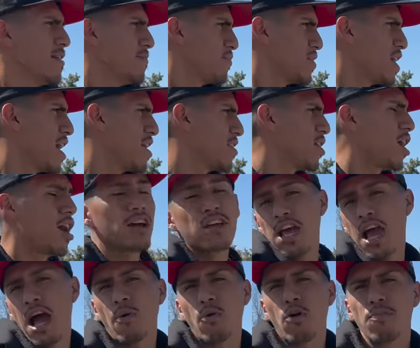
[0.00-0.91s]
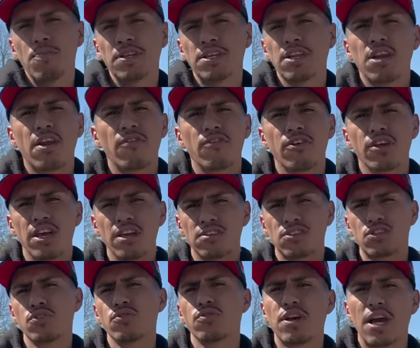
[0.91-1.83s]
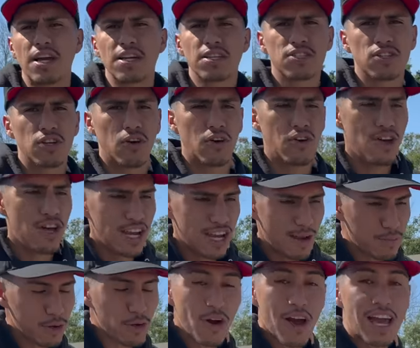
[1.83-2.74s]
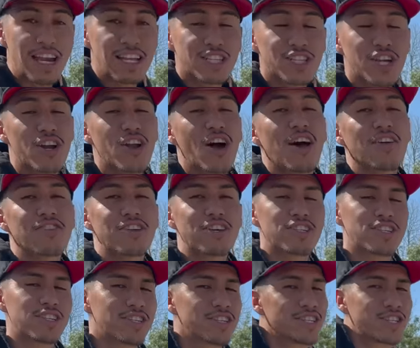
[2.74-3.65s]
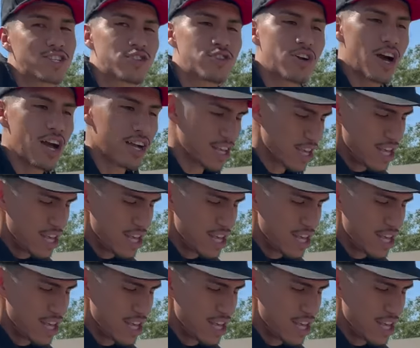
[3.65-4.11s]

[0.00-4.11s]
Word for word: then uh, I will be delivering it to you guys. So let me go ahead and turn on this, this truck.